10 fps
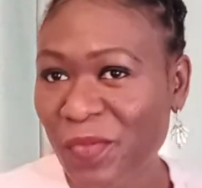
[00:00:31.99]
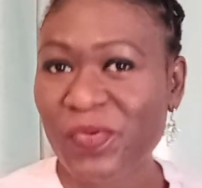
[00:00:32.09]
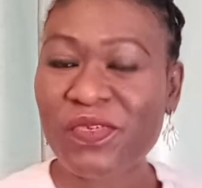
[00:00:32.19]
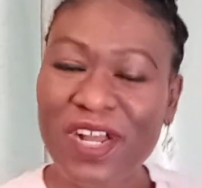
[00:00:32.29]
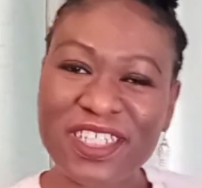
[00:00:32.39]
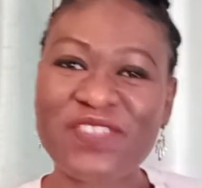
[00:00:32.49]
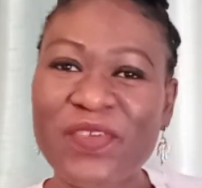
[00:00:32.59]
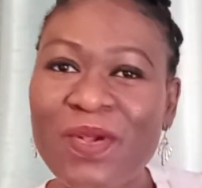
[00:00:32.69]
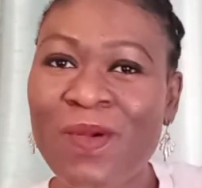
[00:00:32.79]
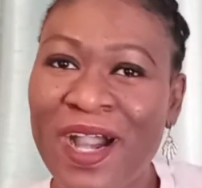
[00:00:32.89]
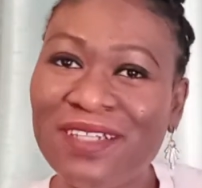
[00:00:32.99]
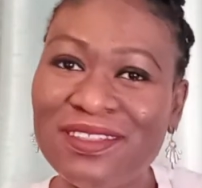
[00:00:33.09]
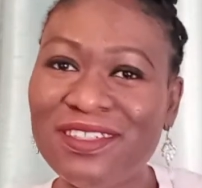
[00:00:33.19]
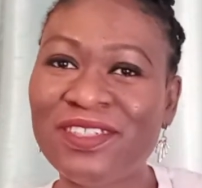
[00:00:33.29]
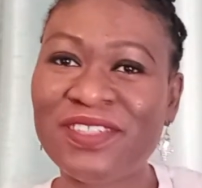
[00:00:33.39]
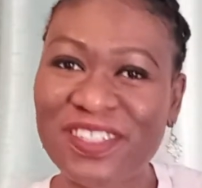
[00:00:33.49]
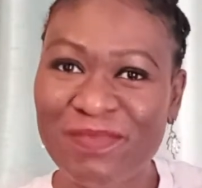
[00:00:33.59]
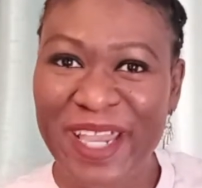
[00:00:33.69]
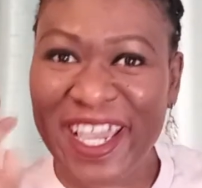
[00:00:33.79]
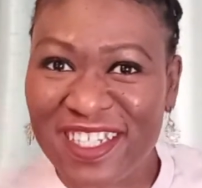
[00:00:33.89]
We'll rock this for a while, you know,
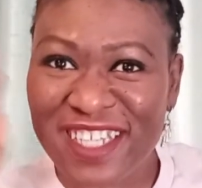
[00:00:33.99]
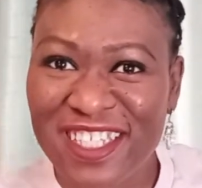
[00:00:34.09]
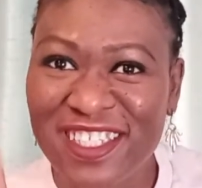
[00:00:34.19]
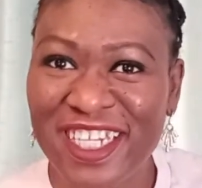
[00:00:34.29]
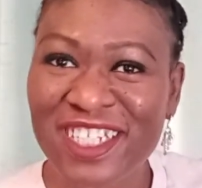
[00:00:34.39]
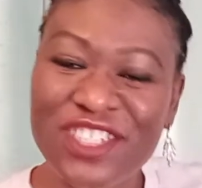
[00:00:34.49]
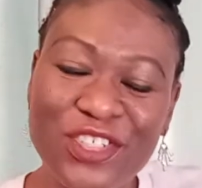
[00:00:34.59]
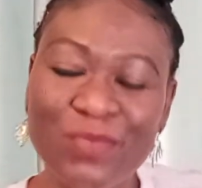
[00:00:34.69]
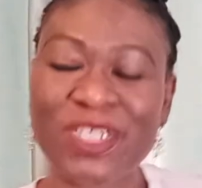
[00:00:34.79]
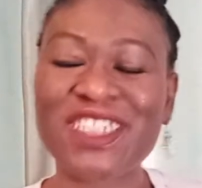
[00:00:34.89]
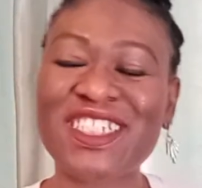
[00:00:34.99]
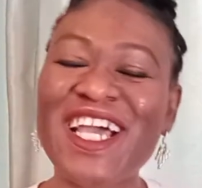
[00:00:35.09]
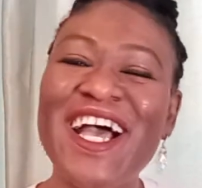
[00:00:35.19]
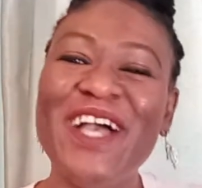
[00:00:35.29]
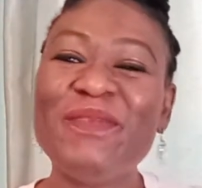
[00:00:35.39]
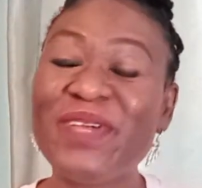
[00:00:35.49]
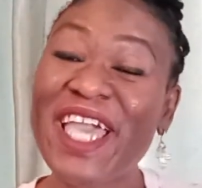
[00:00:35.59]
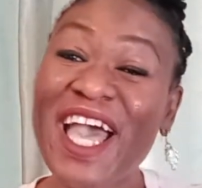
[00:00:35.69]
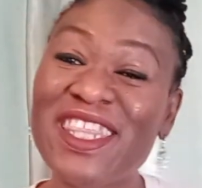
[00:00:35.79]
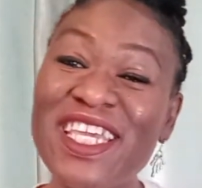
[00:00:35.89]
until my hair starts to itch too much.
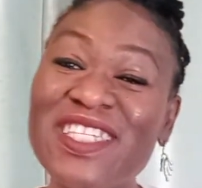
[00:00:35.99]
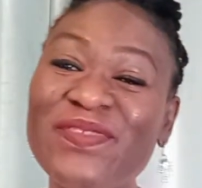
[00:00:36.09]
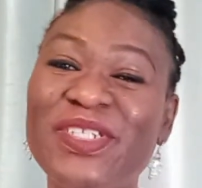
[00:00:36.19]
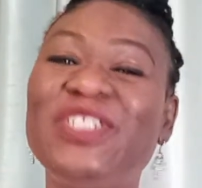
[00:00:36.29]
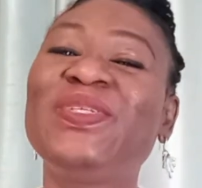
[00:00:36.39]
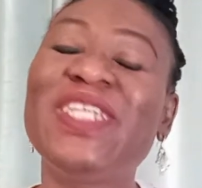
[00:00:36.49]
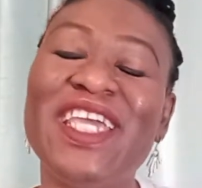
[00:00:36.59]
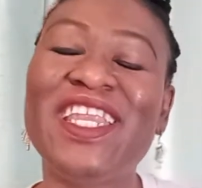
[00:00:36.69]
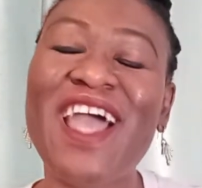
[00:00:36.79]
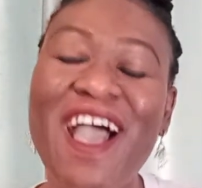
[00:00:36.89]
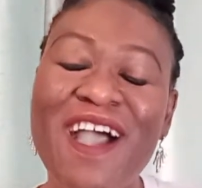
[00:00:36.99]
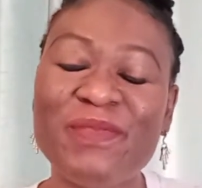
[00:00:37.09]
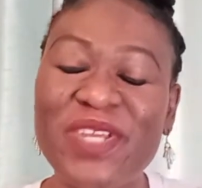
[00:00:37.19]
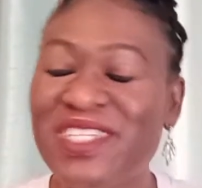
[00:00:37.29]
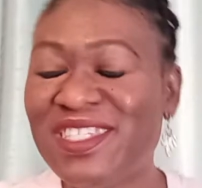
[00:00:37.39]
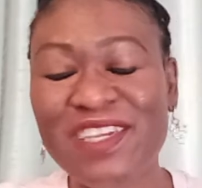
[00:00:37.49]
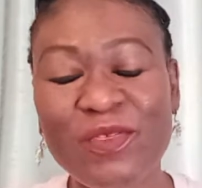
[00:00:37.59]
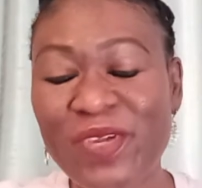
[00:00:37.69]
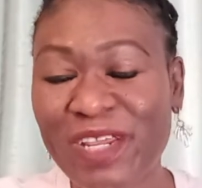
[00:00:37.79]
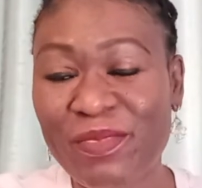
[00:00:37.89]
But yeah, thanks for tuning in. Great to see
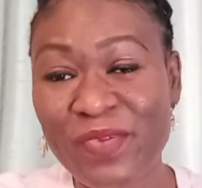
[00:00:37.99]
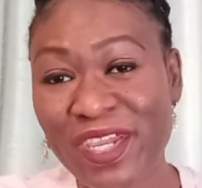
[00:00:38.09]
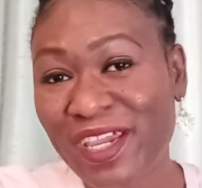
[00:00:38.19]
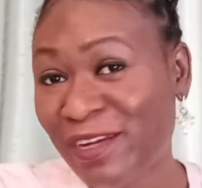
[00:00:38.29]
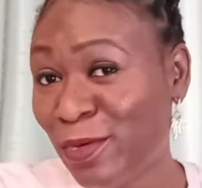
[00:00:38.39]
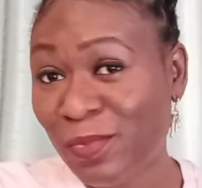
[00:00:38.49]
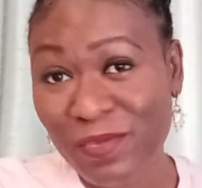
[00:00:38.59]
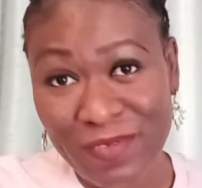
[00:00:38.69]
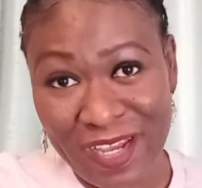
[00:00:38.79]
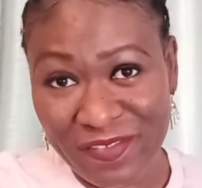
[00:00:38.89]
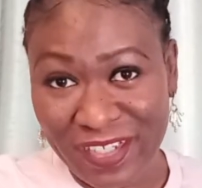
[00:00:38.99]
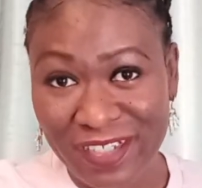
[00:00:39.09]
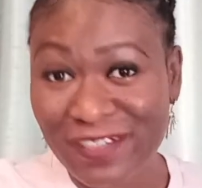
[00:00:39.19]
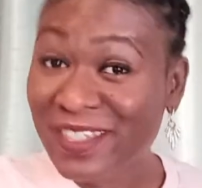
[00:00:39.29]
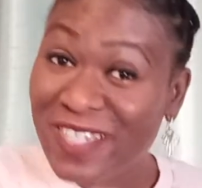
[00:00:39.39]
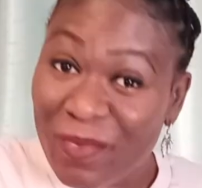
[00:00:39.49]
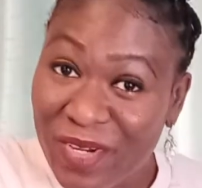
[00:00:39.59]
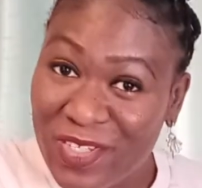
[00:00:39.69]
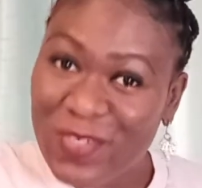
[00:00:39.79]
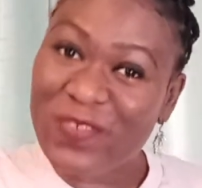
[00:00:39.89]
everyone, I pray, and I hope you've been having a good
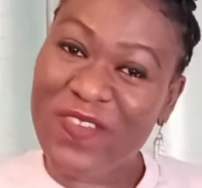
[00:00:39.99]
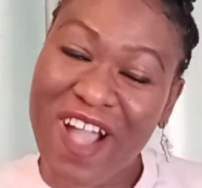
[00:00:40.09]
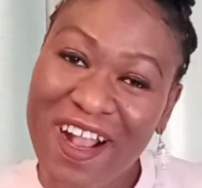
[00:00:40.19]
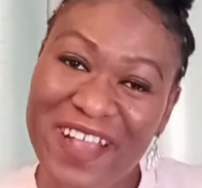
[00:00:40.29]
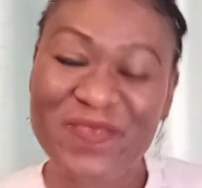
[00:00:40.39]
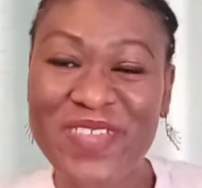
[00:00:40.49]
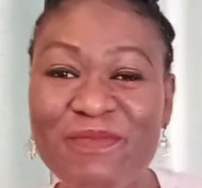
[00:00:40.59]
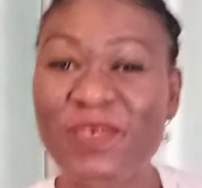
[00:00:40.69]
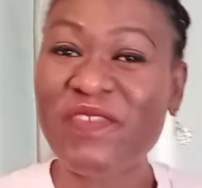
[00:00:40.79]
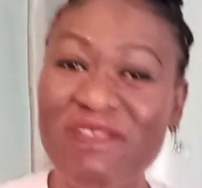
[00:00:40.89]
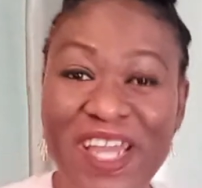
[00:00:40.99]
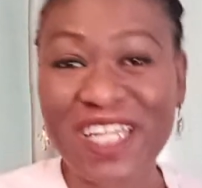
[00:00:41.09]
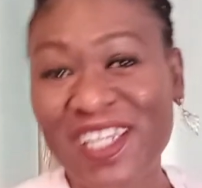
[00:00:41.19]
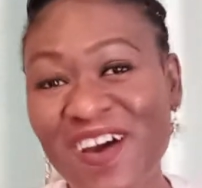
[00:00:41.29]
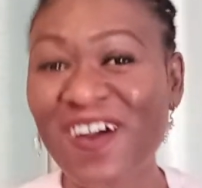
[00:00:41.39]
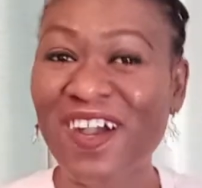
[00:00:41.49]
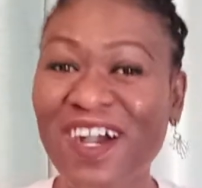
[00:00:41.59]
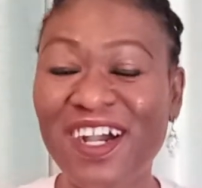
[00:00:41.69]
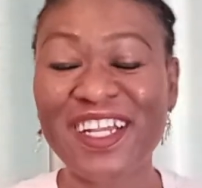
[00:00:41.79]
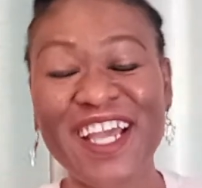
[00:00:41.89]
summer so far, and we're moving right
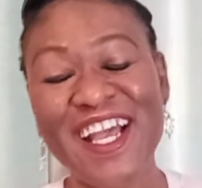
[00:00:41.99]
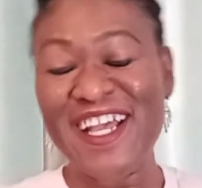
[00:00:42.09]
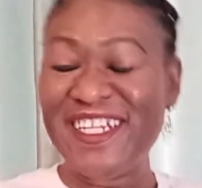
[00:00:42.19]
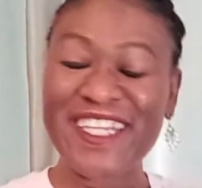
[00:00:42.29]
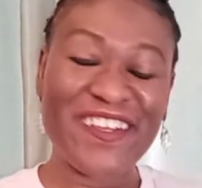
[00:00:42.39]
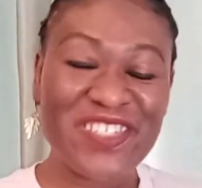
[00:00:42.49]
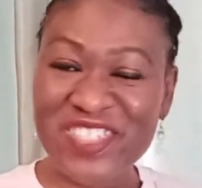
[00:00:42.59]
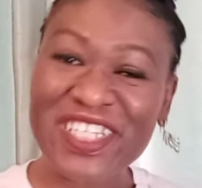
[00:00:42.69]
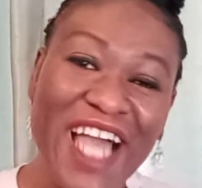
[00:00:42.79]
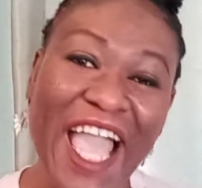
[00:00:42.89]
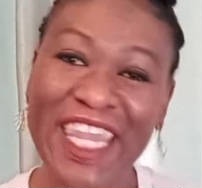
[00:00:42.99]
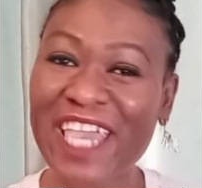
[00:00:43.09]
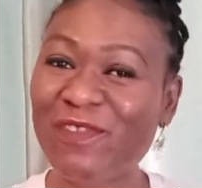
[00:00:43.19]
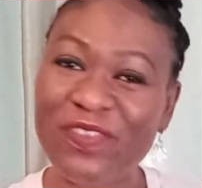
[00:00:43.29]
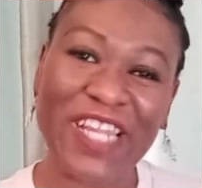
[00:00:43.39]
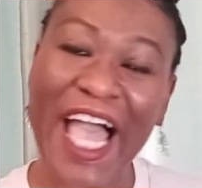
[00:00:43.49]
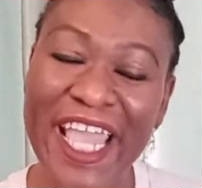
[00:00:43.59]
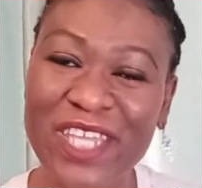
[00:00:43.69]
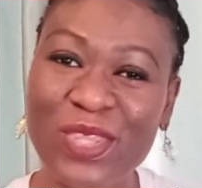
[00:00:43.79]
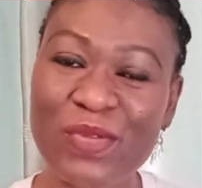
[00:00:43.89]
along. Here's July, like,
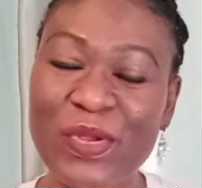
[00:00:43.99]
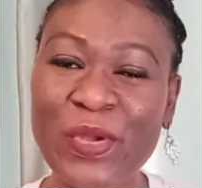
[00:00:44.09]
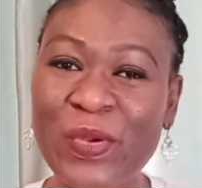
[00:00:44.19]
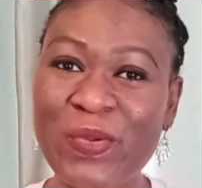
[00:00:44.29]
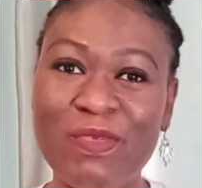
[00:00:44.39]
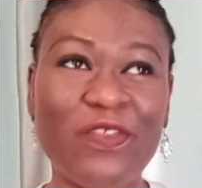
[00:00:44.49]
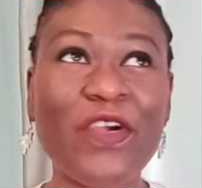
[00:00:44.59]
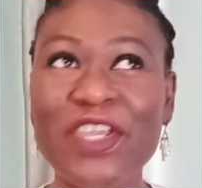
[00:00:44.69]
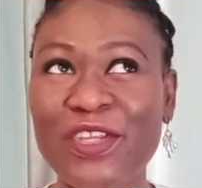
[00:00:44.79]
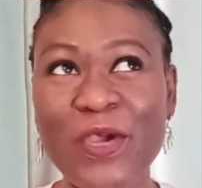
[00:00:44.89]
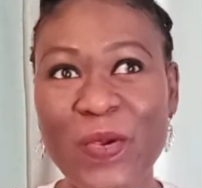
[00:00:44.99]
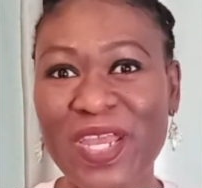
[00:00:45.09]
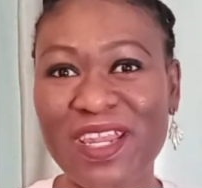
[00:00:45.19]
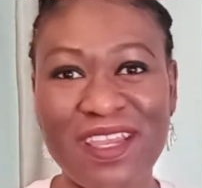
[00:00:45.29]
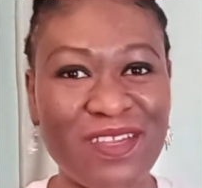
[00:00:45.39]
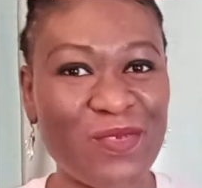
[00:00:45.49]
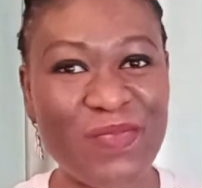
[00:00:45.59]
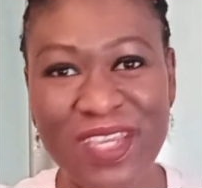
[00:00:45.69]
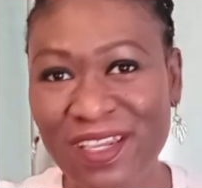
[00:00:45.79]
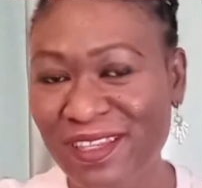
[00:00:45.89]
flying through. Before you know it,
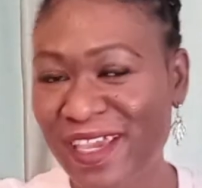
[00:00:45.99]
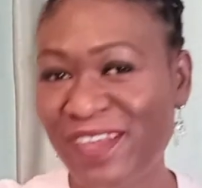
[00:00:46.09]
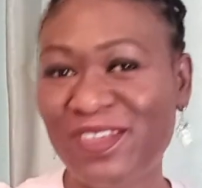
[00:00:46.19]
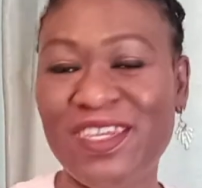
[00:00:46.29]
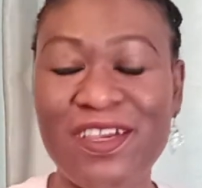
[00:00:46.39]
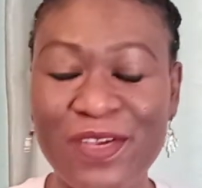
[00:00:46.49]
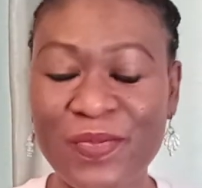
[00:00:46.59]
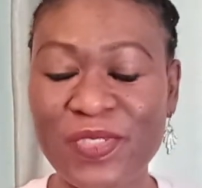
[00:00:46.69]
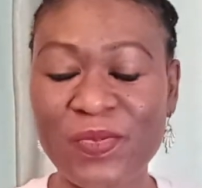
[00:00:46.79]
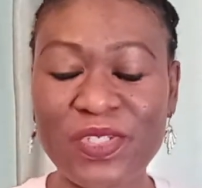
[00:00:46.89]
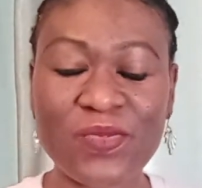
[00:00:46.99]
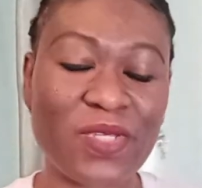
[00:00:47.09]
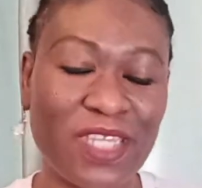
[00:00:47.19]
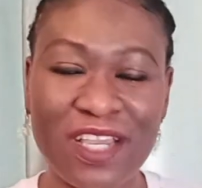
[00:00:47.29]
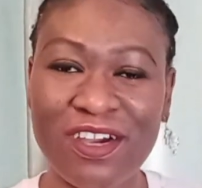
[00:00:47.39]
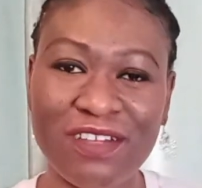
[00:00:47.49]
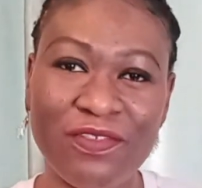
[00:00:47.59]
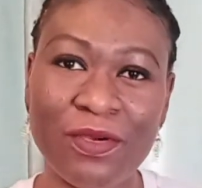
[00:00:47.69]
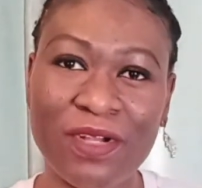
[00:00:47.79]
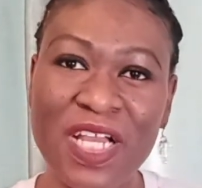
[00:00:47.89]
it'll be the end of the year. So we just want to thank
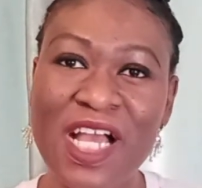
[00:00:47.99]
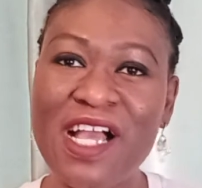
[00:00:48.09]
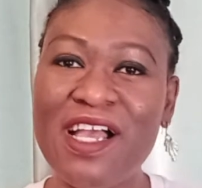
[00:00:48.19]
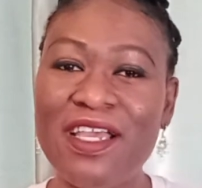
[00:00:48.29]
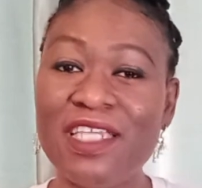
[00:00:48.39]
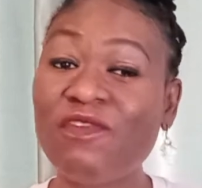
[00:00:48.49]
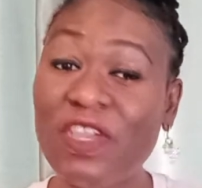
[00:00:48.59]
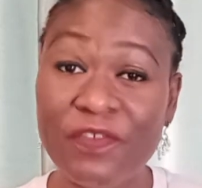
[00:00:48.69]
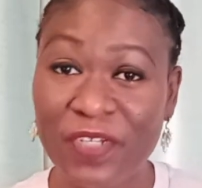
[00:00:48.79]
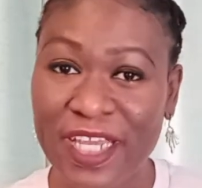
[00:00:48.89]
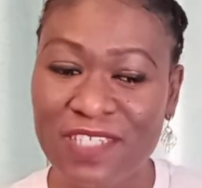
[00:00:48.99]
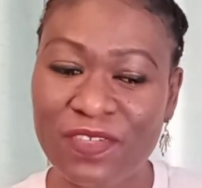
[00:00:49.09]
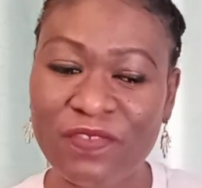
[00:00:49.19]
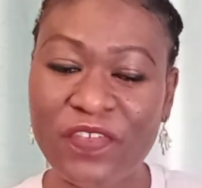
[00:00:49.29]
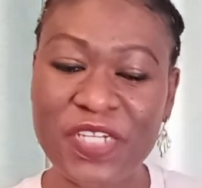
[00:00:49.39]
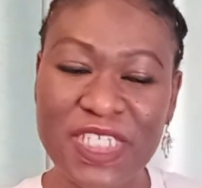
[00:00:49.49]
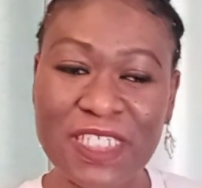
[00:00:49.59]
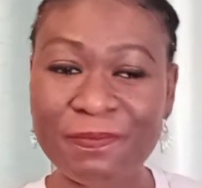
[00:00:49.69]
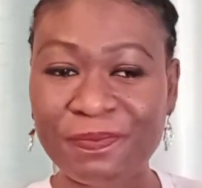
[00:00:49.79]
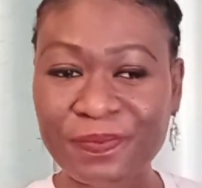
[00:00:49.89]
God for his faithfulness for the
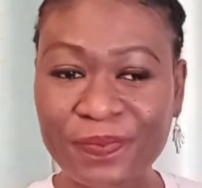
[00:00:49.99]
first,